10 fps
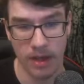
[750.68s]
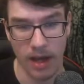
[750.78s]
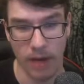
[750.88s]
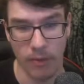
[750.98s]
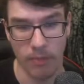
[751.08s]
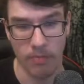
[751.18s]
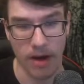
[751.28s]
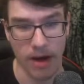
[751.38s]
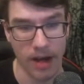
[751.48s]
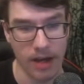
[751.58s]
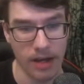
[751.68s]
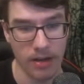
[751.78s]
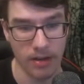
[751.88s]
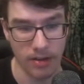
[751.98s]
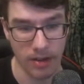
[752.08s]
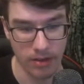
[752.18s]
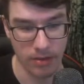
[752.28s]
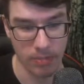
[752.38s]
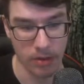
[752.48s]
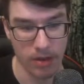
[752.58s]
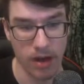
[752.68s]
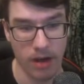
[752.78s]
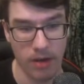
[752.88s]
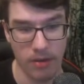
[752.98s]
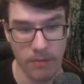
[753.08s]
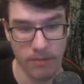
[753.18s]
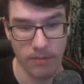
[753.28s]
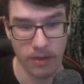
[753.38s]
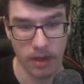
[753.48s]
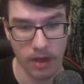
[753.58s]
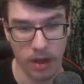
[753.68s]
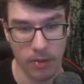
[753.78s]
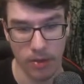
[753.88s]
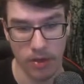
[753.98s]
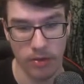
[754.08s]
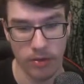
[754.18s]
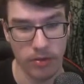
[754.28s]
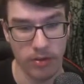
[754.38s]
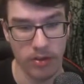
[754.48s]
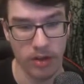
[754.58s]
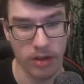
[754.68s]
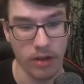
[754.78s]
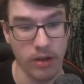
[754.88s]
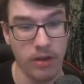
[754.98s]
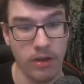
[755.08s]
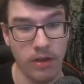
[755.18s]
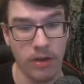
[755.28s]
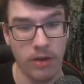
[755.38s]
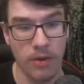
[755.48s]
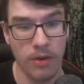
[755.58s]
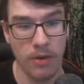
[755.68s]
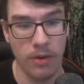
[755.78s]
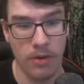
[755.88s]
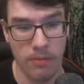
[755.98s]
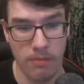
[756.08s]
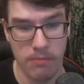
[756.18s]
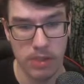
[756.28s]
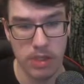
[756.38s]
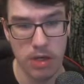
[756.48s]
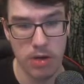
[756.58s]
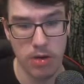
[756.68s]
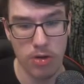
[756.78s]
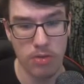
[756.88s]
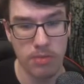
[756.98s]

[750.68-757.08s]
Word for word: I will buy this murloc. I will also sell you.